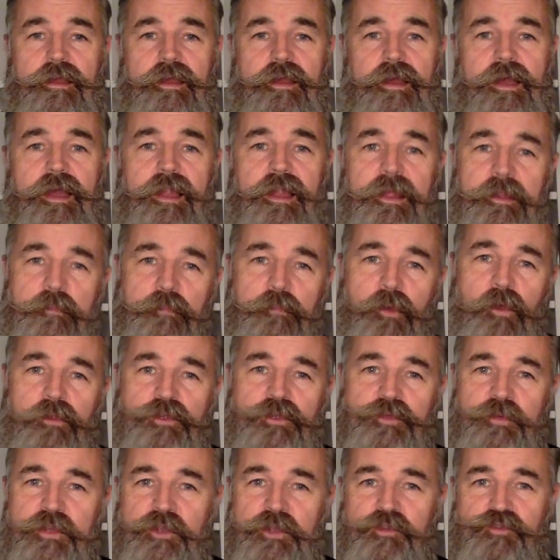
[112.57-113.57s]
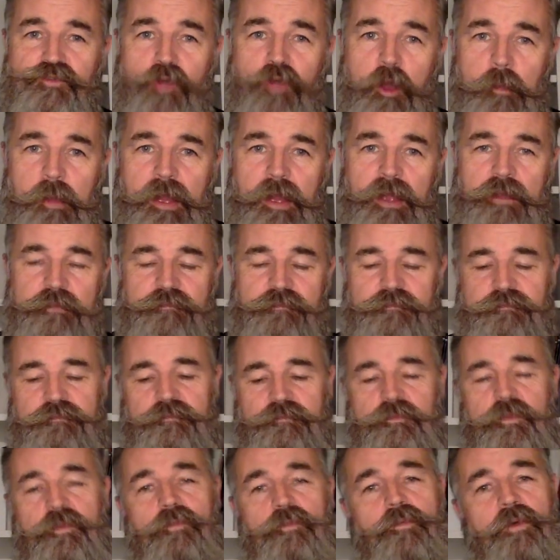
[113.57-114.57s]
I like the bottles with a dropper.
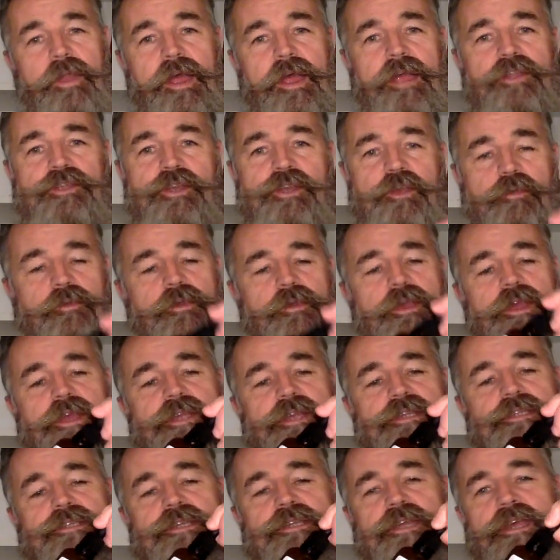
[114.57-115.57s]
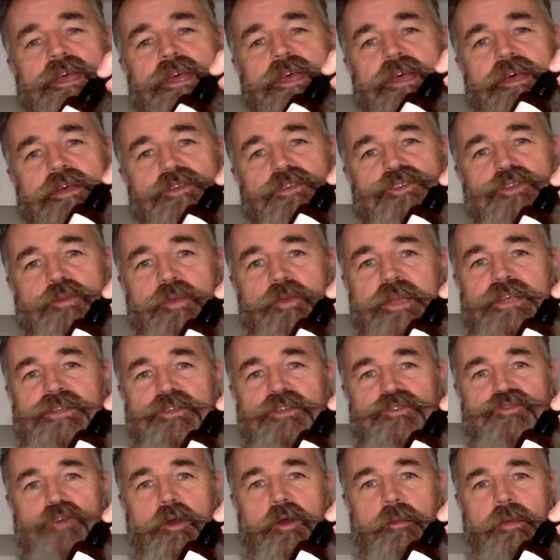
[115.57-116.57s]
What I do is I squeeze the
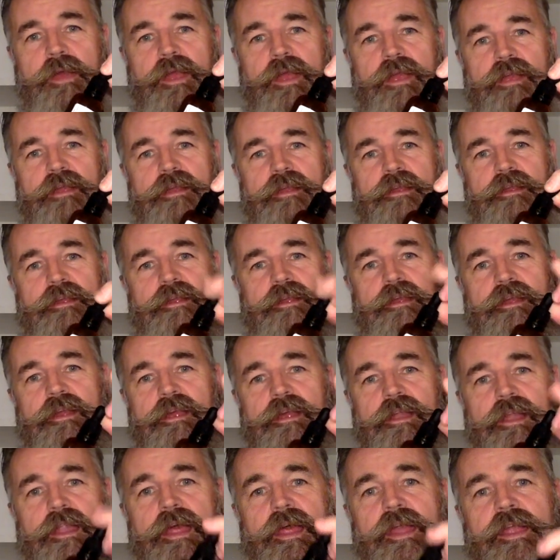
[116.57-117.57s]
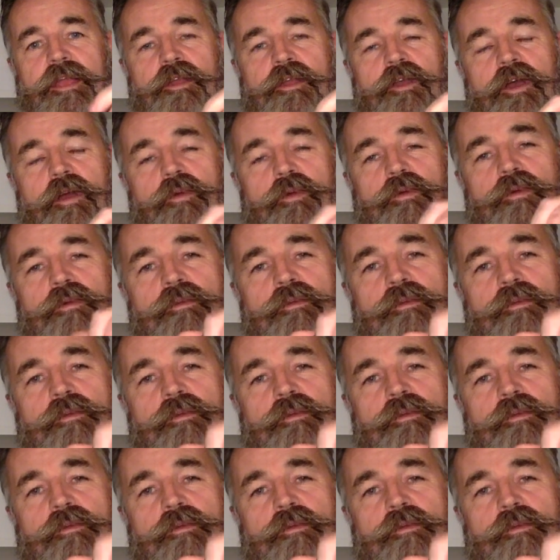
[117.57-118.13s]
dropper, let it go,